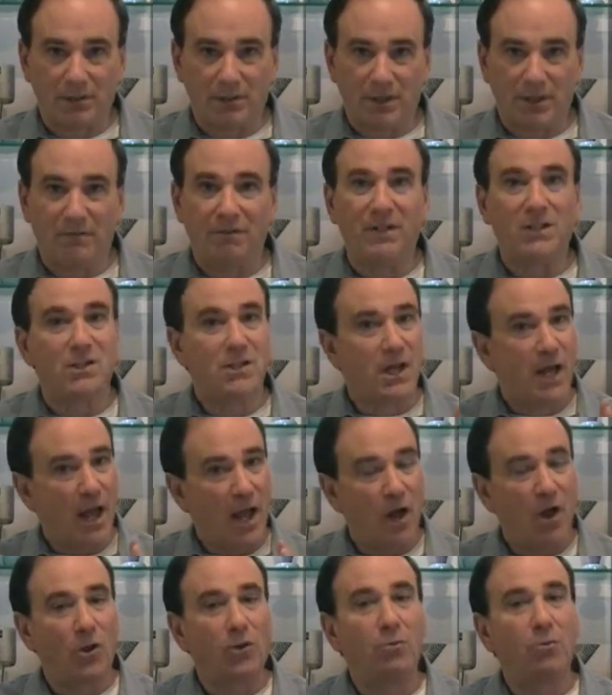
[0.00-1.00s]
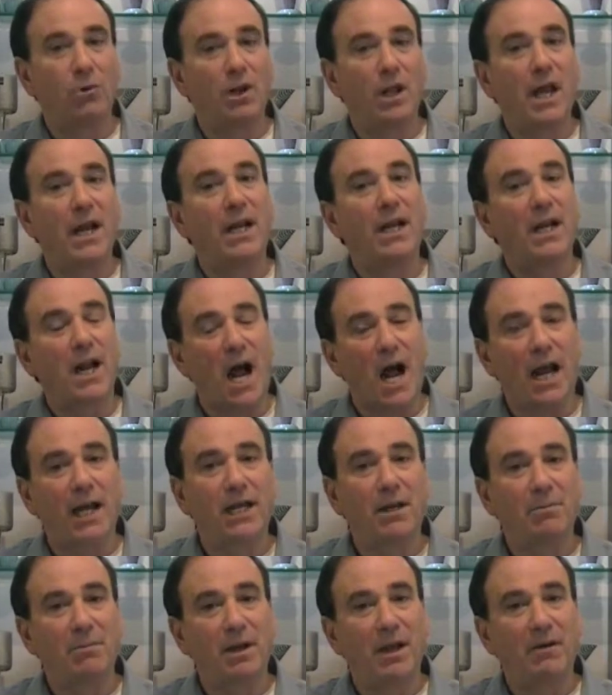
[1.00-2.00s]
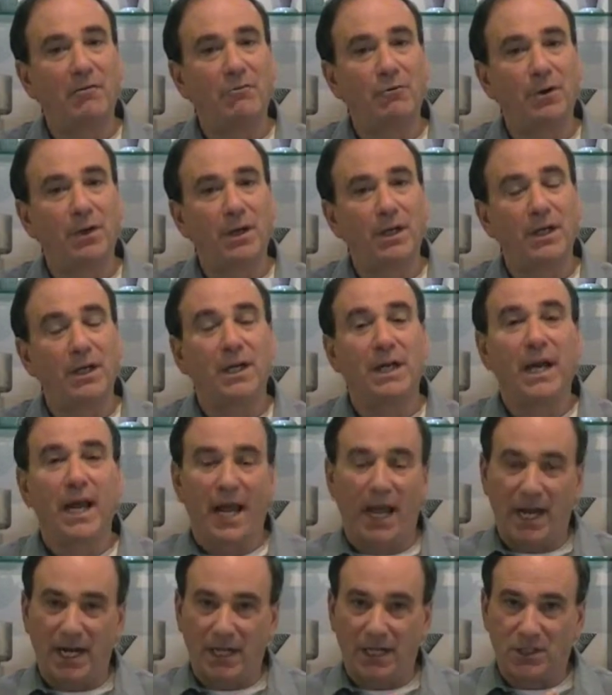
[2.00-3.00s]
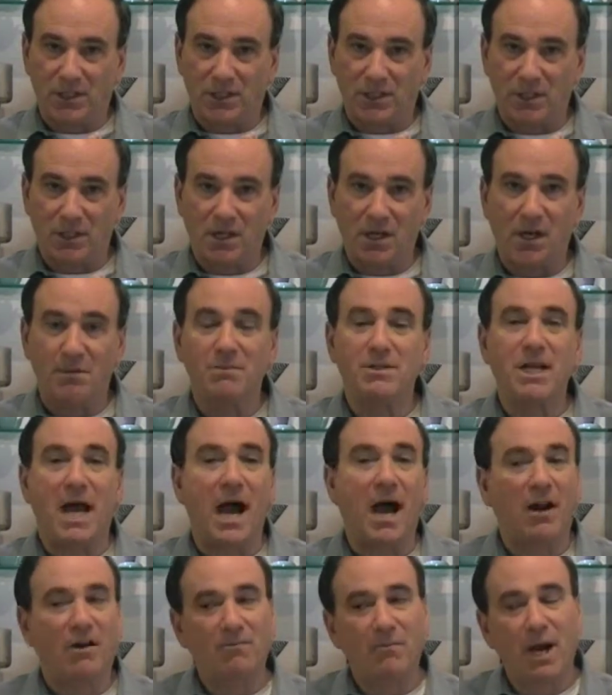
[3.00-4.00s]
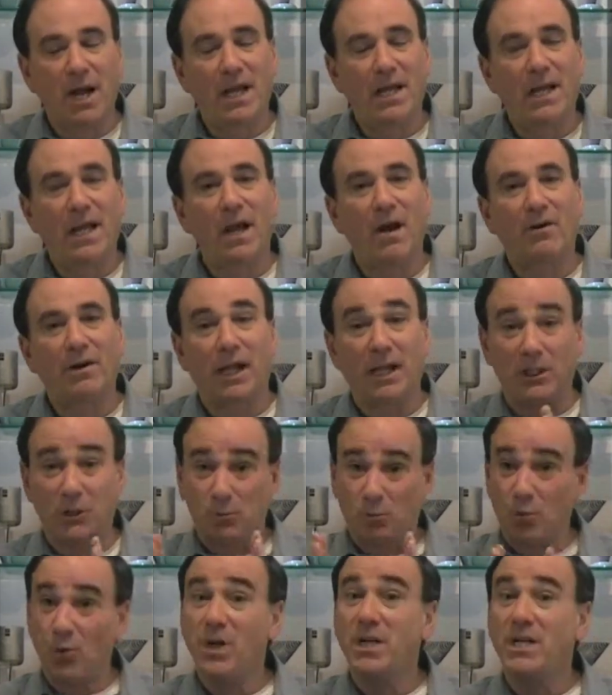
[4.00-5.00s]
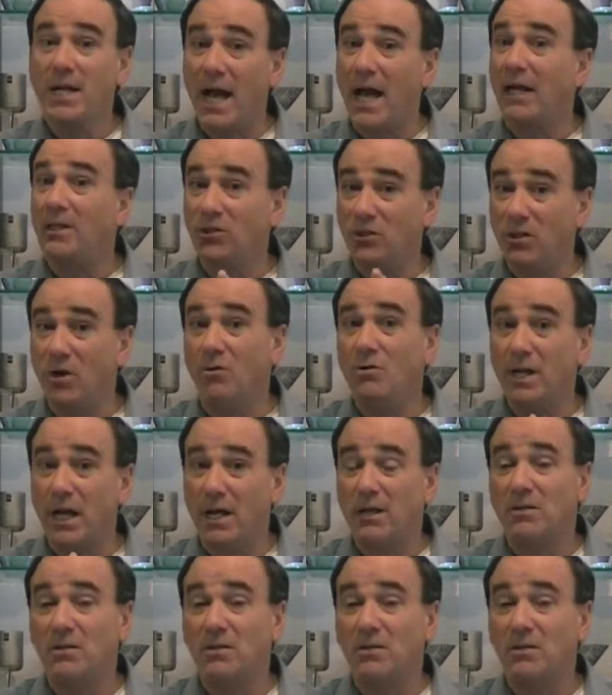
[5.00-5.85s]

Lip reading: If it's health-related, I can pay for it, and it comes out of my account, and it's pre-tax, no tax